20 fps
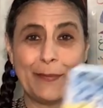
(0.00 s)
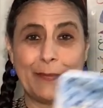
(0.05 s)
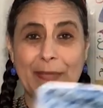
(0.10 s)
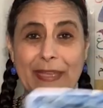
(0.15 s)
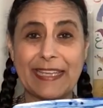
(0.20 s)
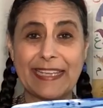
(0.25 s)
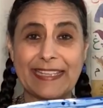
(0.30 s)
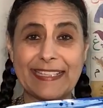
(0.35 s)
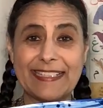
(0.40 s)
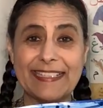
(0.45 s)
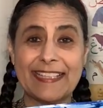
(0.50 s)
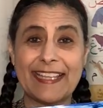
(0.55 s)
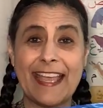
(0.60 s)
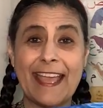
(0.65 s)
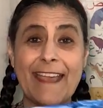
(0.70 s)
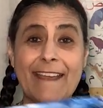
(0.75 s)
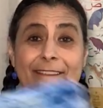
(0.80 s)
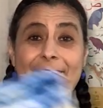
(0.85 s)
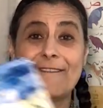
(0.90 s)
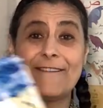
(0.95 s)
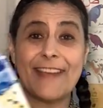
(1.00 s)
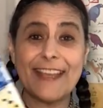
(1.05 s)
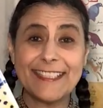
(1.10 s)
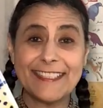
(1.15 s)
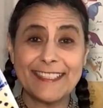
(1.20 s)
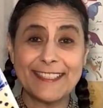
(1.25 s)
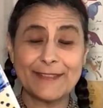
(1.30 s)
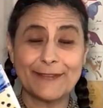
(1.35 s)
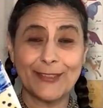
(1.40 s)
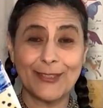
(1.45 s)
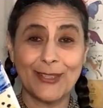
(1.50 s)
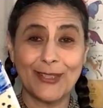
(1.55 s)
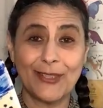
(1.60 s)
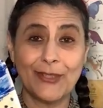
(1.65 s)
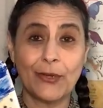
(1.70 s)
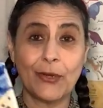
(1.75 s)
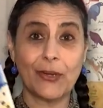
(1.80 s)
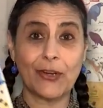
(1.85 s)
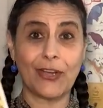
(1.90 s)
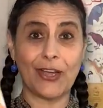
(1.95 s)
means festival
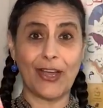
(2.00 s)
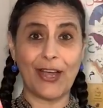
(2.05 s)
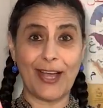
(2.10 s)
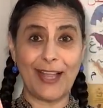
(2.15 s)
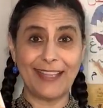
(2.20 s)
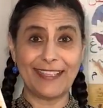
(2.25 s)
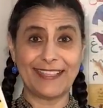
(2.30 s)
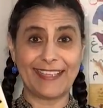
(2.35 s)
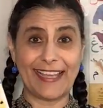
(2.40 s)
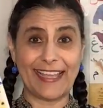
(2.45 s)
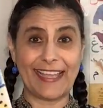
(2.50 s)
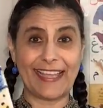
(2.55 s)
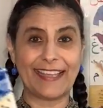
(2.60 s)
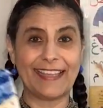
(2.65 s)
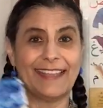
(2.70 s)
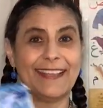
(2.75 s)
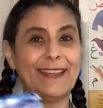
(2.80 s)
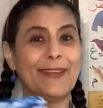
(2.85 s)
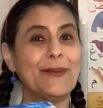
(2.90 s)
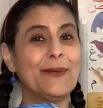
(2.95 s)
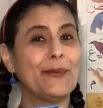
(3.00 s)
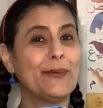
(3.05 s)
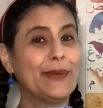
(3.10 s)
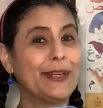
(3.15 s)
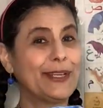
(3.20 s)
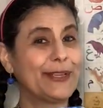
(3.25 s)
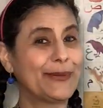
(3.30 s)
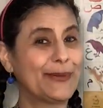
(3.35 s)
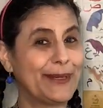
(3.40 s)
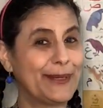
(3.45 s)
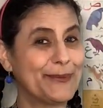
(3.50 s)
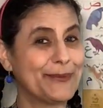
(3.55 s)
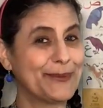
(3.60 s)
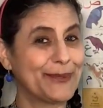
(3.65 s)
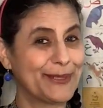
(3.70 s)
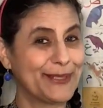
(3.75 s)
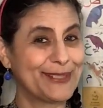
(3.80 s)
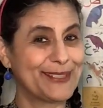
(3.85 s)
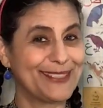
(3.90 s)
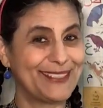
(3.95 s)
or holiday. What a great
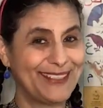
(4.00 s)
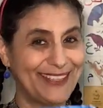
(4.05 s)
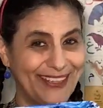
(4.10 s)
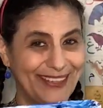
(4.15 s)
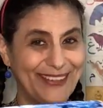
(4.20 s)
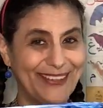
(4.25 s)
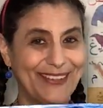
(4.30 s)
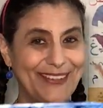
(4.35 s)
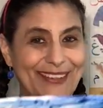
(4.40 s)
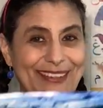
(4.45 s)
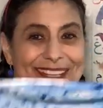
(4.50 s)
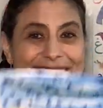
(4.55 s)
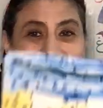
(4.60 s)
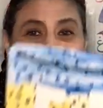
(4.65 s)
word to know.